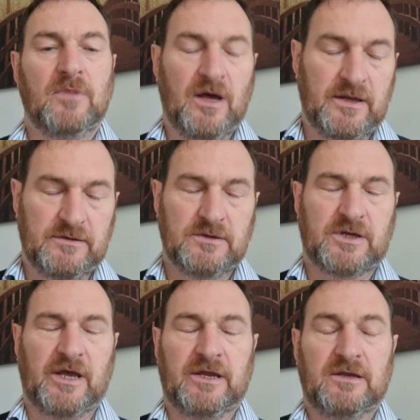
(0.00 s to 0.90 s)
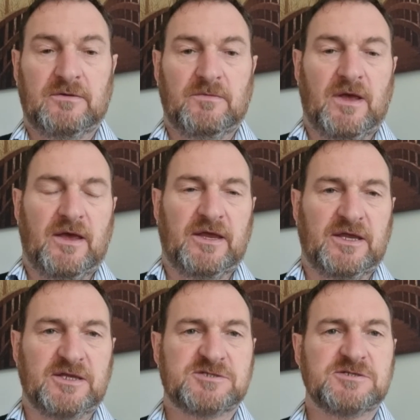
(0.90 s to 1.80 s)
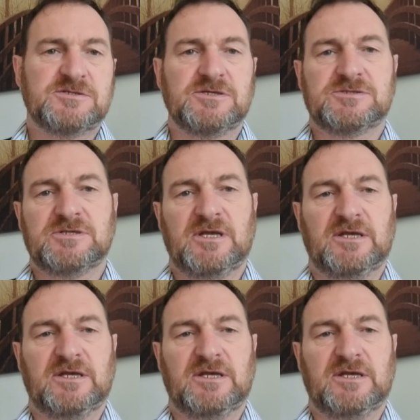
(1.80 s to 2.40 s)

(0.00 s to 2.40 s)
Right, okay. It, it says it's